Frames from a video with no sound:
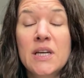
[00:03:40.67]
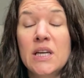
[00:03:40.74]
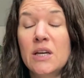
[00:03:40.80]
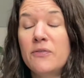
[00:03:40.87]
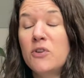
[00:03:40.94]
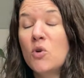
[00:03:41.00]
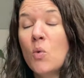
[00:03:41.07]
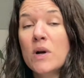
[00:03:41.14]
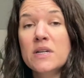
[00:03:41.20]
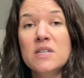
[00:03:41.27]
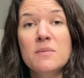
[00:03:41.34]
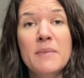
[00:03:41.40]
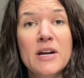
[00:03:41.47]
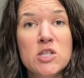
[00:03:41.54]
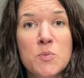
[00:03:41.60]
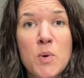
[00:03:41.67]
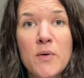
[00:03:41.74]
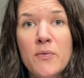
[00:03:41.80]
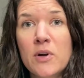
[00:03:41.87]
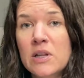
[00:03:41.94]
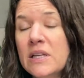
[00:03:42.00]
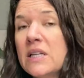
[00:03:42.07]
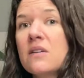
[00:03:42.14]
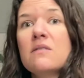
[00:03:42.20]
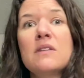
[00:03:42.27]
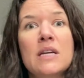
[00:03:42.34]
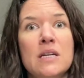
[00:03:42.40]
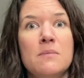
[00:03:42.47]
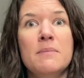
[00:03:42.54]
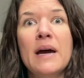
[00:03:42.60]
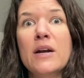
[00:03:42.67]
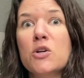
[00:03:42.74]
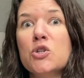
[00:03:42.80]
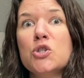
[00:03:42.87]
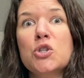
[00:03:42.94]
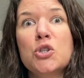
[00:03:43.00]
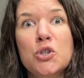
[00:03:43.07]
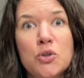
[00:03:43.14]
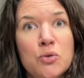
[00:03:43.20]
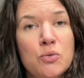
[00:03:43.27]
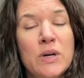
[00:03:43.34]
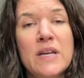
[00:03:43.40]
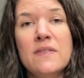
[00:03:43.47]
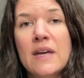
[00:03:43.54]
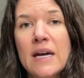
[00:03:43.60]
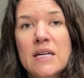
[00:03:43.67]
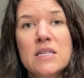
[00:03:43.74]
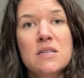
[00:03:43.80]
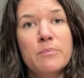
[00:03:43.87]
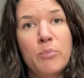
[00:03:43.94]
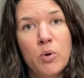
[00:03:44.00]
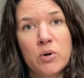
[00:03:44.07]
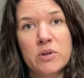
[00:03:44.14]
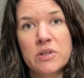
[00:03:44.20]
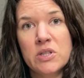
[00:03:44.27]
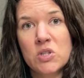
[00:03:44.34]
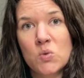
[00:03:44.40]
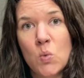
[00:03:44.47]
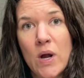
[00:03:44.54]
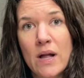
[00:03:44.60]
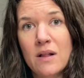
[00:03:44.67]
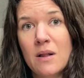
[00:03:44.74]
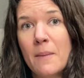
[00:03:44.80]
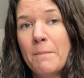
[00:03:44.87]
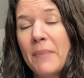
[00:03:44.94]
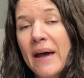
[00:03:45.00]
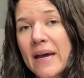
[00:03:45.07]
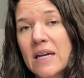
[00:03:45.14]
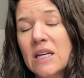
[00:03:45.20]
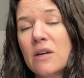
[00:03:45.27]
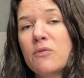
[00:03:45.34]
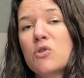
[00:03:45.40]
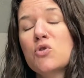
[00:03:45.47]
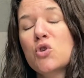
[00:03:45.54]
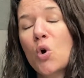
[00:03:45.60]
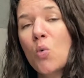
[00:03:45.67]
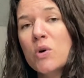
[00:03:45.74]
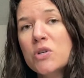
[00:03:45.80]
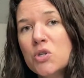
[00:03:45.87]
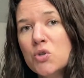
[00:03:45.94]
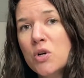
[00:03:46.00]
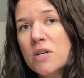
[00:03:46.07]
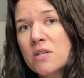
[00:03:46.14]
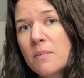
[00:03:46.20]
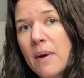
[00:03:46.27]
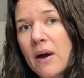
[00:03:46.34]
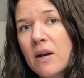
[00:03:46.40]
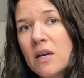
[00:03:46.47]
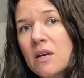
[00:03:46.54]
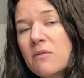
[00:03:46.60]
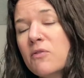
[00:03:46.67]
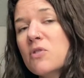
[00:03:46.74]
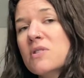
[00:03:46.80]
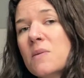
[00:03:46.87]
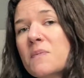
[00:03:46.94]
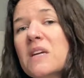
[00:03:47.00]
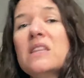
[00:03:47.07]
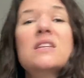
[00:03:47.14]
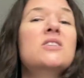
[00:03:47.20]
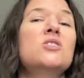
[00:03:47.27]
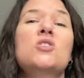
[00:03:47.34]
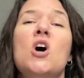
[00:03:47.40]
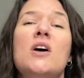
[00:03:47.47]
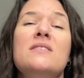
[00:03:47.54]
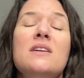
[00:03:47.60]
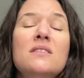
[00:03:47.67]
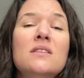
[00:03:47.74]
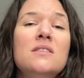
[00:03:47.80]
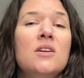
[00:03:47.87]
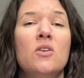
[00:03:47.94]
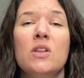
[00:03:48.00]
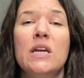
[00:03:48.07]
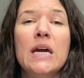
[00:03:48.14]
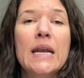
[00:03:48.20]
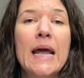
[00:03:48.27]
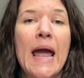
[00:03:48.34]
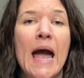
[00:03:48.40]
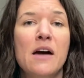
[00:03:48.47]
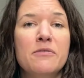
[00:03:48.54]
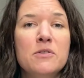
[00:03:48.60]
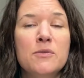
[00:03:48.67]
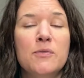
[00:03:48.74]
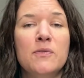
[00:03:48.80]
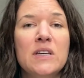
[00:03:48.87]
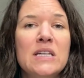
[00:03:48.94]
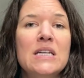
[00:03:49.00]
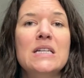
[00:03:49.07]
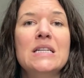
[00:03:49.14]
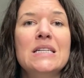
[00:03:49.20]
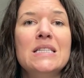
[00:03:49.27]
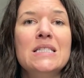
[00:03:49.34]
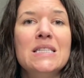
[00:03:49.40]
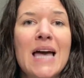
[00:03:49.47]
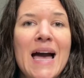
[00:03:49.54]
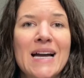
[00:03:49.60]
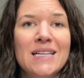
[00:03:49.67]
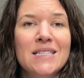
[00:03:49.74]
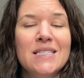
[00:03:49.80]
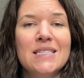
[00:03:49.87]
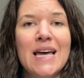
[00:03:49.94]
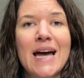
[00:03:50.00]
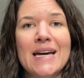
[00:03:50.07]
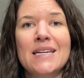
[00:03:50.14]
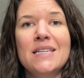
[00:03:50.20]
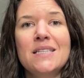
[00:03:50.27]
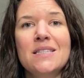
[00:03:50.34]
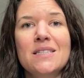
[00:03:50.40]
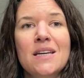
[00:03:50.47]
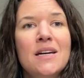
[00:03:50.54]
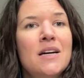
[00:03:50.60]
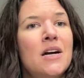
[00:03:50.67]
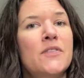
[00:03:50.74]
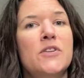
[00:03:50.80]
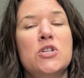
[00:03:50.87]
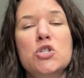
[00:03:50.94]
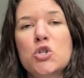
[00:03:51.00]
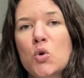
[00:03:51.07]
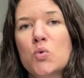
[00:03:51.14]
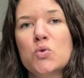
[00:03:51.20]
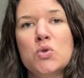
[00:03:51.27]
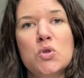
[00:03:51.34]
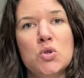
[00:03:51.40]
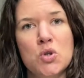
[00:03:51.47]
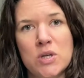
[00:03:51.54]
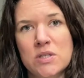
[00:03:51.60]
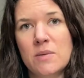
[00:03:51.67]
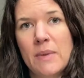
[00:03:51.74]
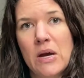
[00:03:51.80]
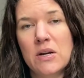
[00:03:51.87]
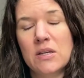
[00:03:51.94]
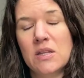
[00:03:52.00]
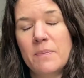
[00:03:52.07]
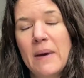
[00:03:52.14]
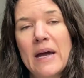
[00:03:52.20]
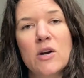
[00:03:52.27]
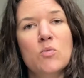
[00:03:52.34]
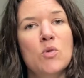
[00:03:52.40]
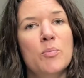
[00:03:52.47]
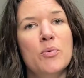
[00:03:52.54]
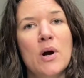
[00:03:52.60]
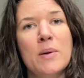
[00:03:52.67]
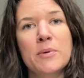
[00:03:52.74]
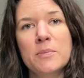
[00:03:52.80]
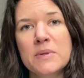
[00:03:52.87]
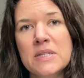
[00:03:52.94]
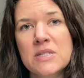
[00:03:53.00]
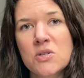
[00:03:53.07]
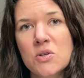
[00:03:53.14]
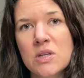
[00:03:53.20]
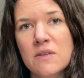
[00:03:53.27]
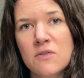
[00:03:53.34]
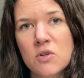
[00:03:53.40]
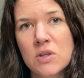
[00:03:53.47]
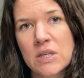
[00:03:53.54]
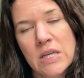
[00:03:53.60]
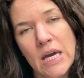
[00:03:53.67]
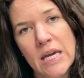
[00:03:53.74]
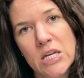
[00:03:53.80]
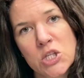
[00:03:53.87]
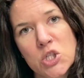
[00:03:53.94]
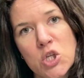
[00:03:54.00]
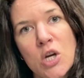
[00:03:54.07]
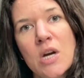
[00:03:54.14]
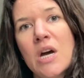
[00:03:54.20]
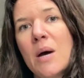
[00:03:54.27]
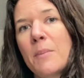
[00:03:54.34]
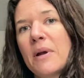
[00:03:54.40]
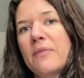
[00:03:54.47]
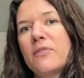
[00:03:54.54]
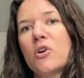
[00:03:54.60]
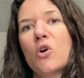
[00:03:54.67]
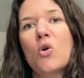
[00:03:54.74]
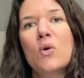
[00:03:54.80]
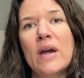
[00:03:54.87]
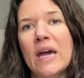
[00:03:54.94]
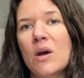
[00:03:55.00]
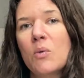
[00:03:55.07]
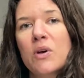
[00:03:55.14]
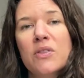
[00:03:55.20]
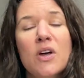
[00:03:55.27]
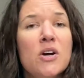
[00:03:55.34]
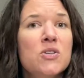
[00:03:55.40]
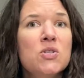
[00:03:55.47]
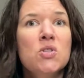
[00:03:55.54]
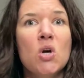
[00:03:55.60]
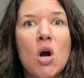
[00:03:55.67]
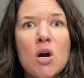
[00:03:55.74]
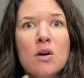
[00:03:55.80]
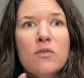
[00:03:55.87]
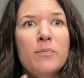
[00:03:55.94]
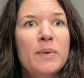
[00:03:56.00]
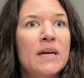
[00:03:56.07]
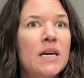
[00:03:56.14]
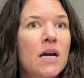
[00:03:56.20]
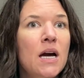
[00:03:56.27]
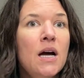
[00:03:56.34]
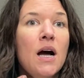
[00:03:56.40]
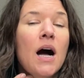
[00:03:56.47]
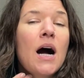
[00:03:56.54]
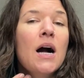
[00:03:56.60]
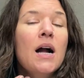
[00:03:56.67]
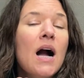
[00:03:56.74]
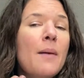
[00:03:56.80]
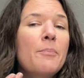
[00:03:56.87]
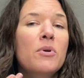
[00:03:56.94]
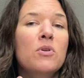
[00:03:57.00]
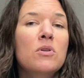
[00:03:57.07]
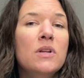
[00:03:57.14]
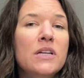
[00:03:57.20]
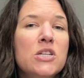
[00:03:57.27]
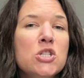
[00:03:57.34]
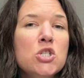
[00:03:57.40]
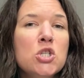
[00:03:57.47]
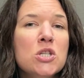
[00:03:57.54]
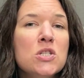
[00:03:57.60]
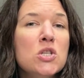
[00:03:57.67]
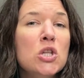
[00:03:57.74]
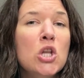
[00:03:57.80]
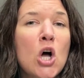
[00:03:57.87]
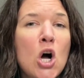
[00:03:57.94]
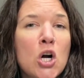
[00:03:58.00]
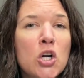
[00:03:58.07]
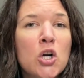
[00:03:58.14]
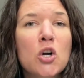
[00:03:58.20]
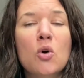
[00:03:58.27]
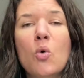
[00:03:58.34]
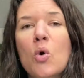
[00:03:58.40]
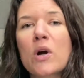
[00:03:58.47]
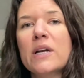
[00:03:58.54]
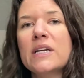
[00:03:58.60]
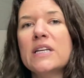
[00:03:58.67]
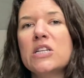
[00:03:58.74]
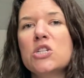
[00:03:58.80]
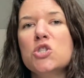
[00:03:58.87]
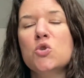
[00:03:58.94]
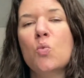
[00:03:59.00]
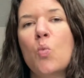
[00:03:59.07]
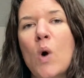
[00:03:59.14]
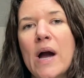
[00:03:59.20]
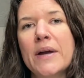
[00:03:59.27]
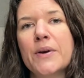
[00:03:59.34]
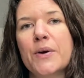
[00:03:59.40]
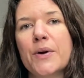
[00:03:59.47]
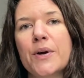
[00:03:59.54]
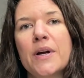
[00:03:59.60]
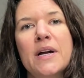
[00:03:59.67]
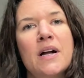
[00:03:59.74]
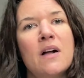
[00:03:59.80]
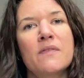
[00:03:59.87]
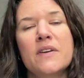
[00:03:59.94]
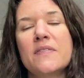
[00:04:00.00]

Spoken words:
If you want it to match perfectly, then it matters to you, and that is important as well. But if you don't want to stress about it for something that's not necessarily going to have to fit an exact size, then don't stress about it. The pattern will probably still give you the gauge, but if you're okay with a scarf being a couple inches longer or an inch wider, then